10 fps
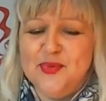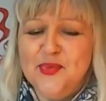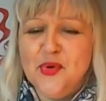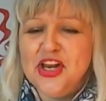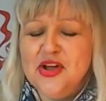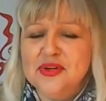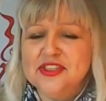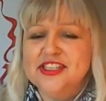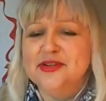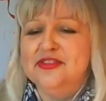What do you want
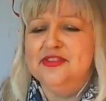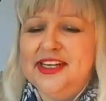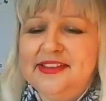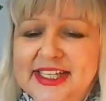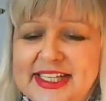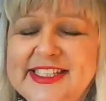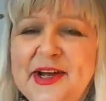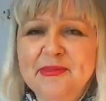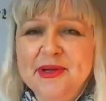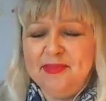to do for a living?
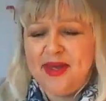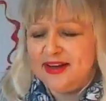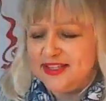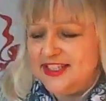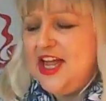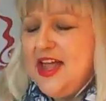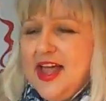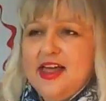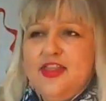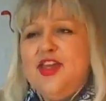Tell me about
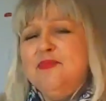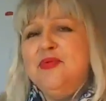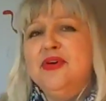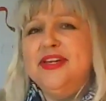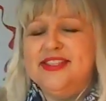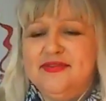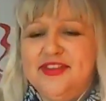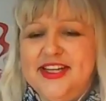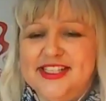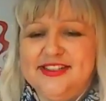the importance of
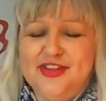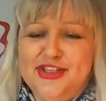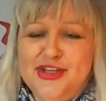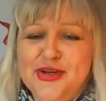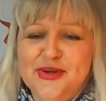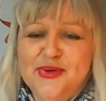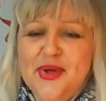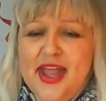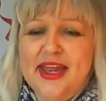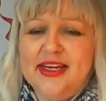this for you
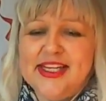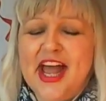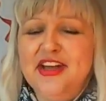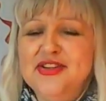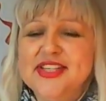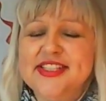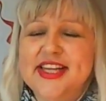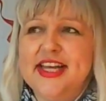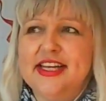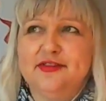and how you
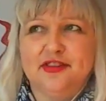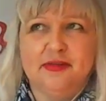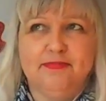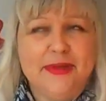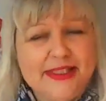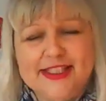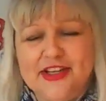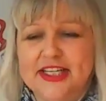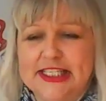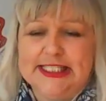see it for business
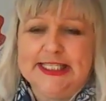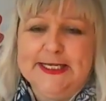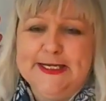owners.